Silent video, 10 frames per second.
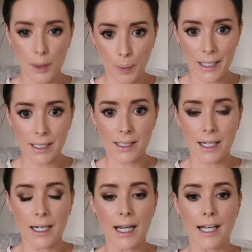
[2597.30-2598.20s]
the wedding
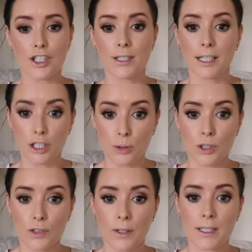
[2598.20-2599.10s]
day and just get
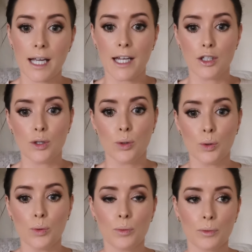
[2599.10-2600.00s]
used to it and
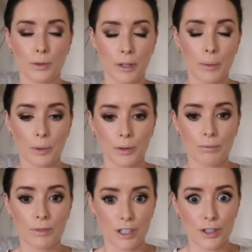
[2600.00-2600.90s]
know the right
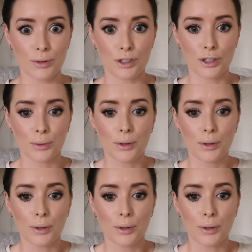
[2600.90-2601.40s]
one to suit you,